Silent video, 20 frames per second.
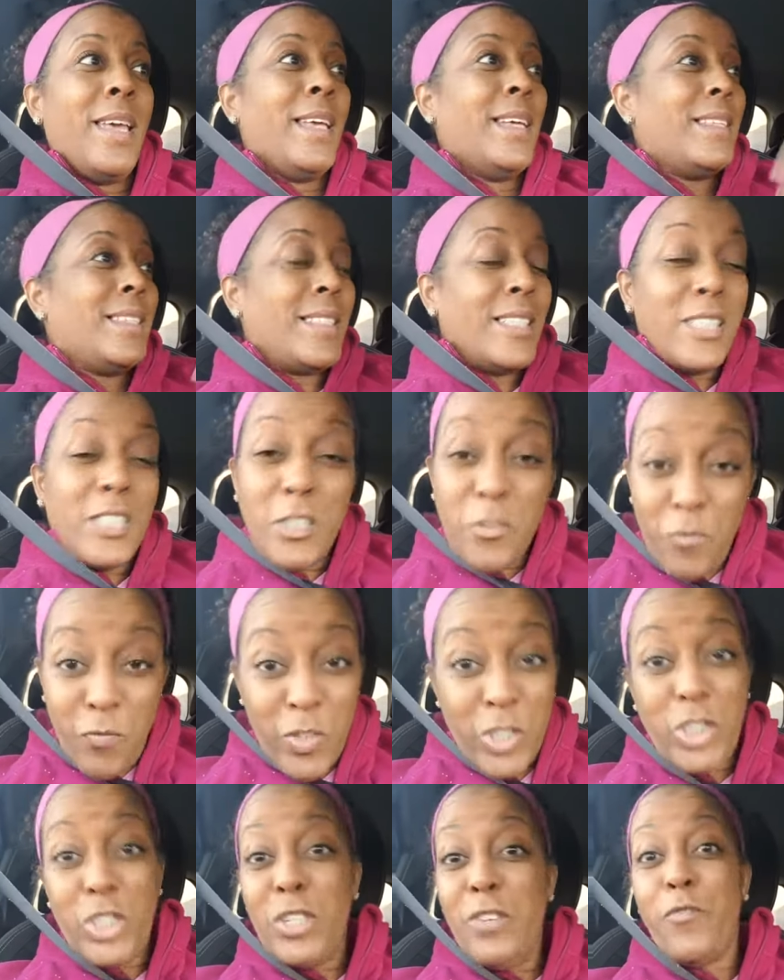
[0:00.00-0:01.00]
Is this
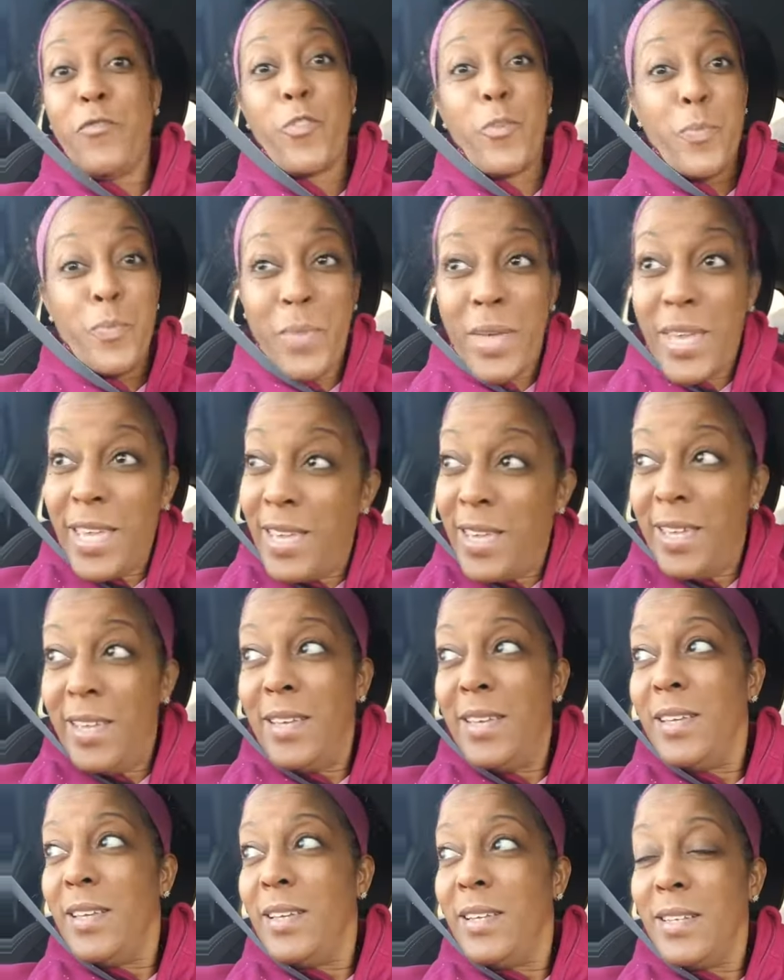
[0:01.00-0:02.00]
sufficient for
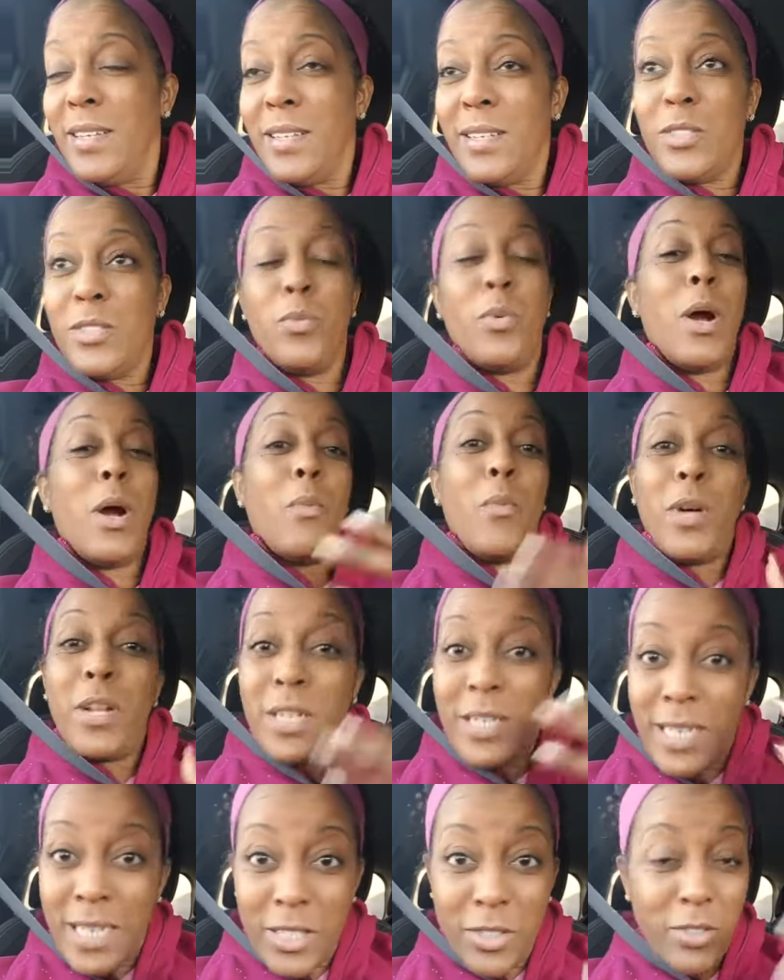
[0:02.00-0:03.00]
me? Do I
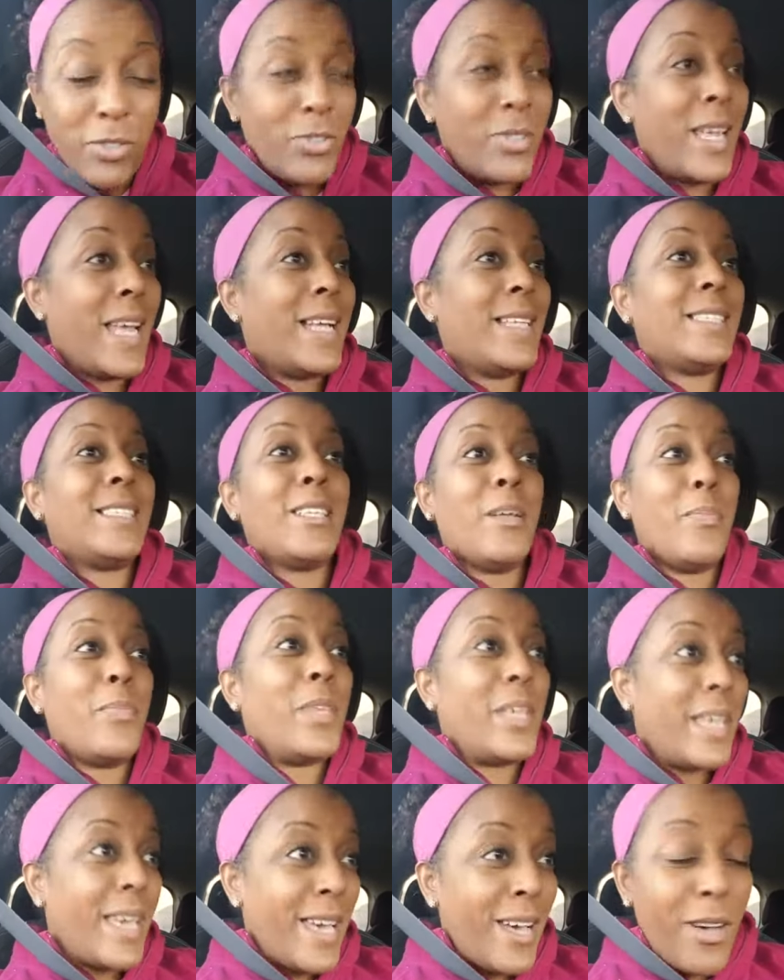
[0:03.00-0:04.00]
want to entertain
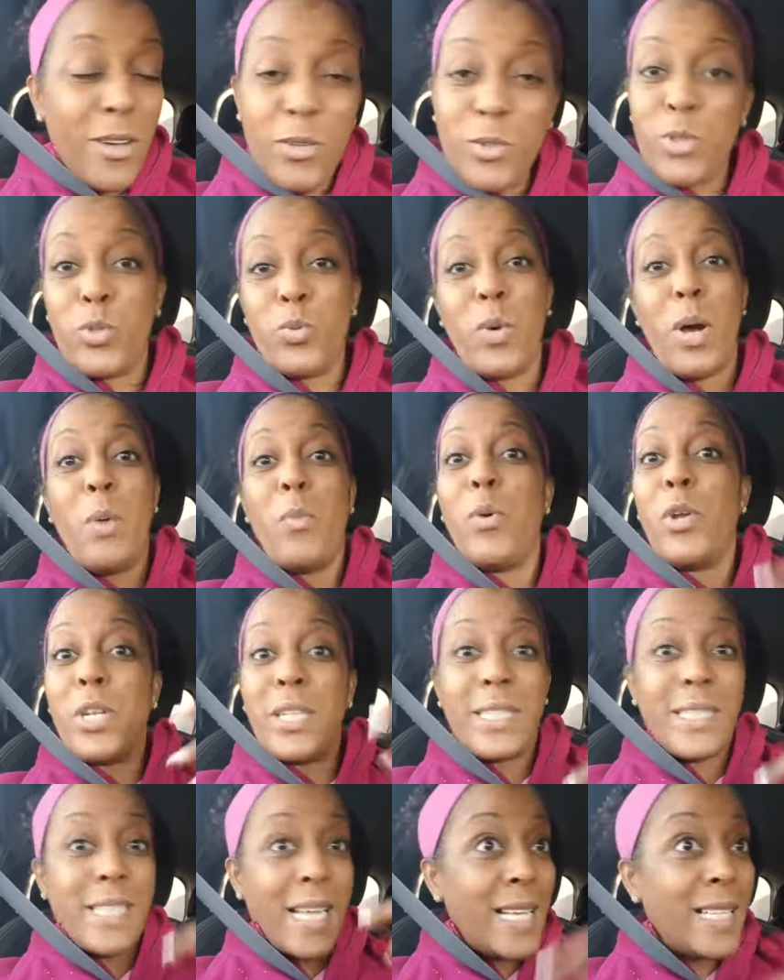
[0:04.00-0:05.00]
something else? Do I
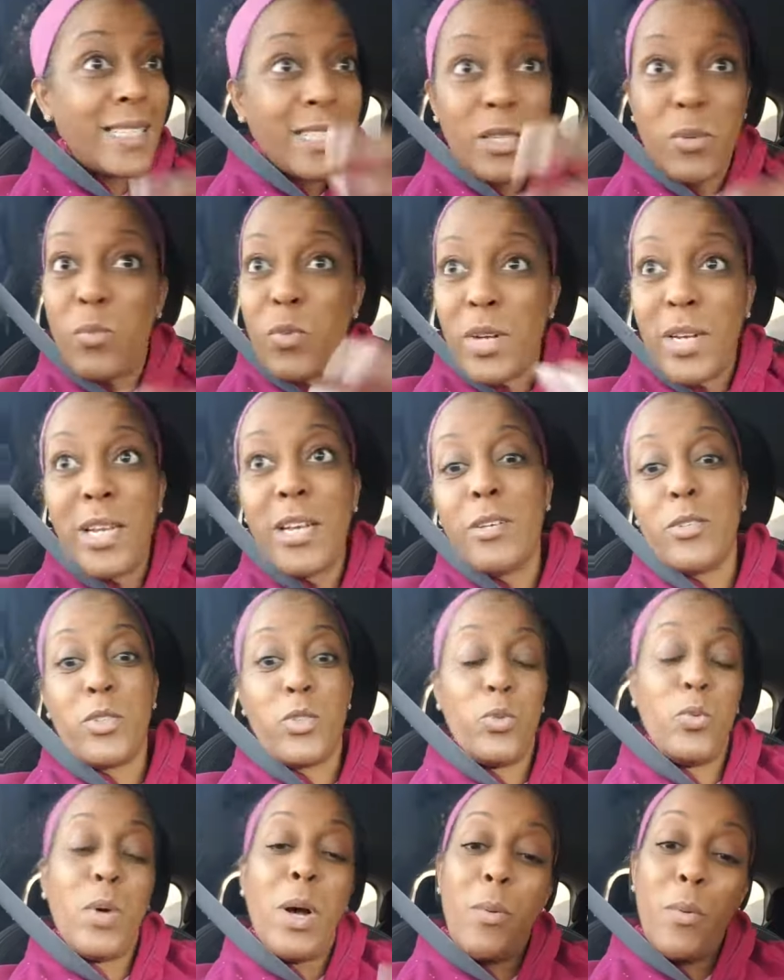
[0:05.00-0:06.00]
want to date someone else?
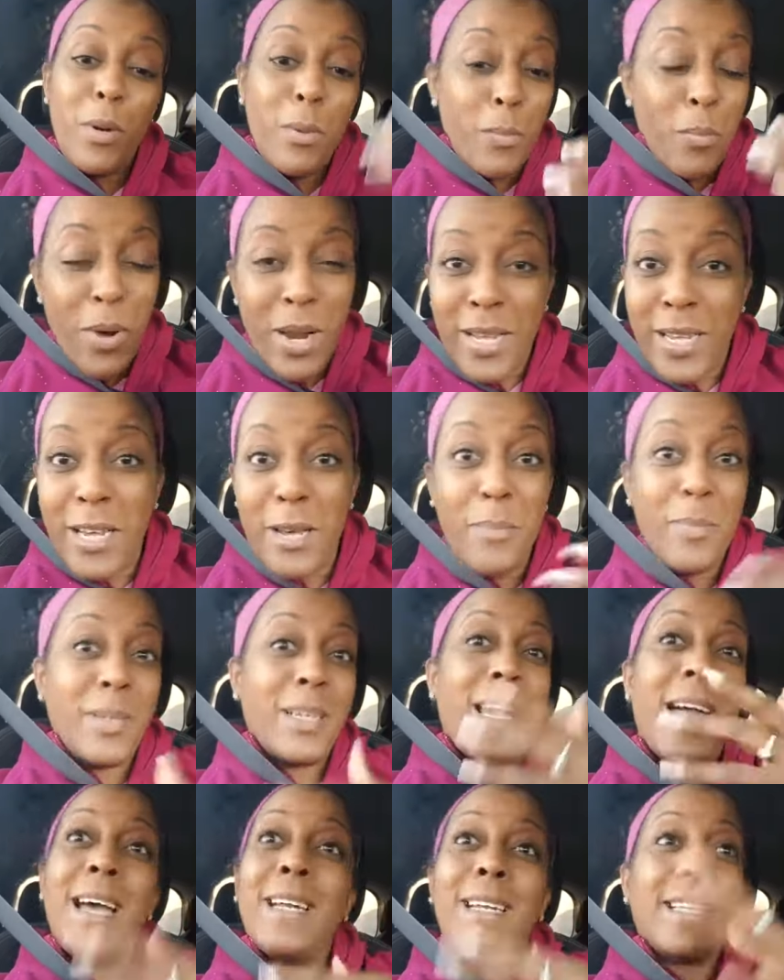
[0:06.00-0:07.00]
Do I want to break up and
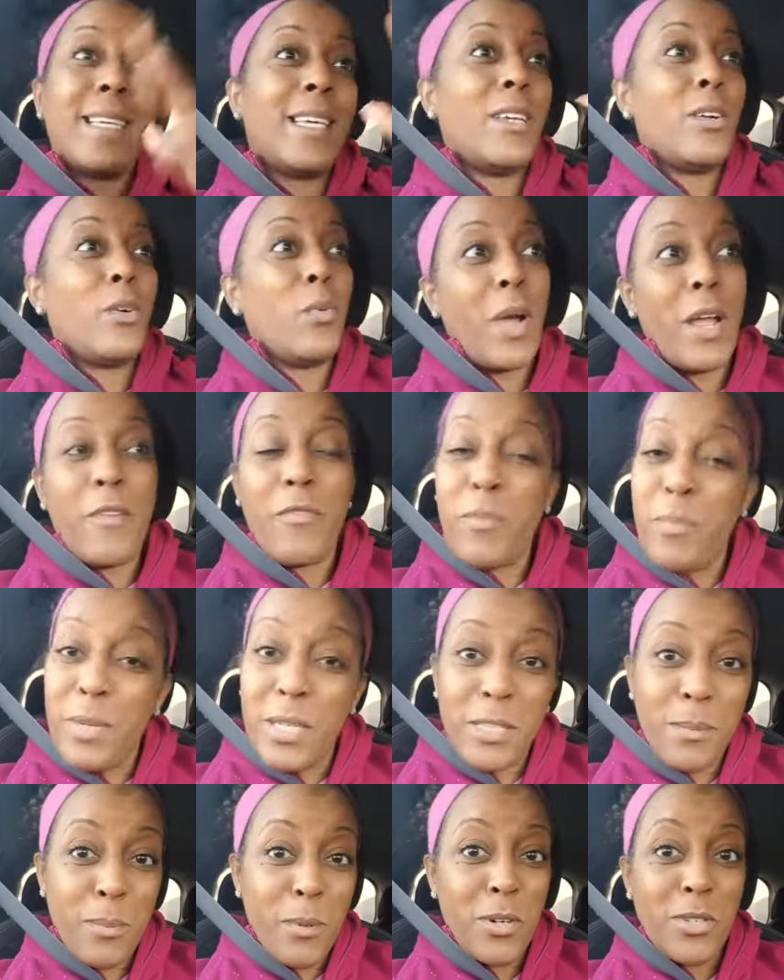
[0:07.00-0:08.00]
kind of get away from
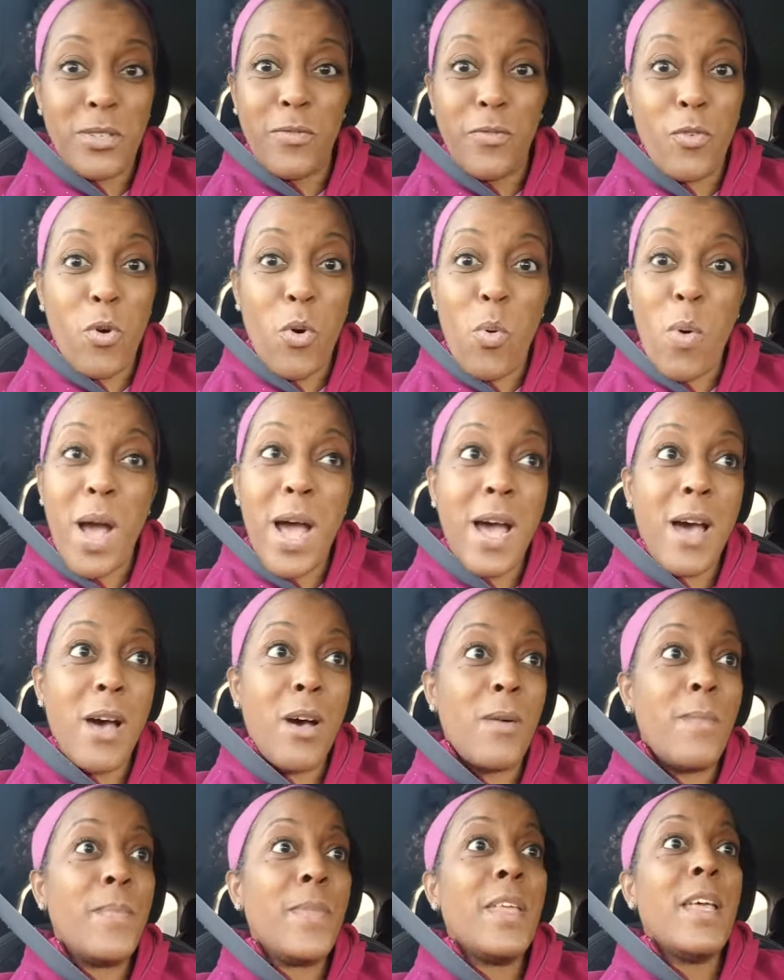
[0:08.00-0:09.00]
this person for a while?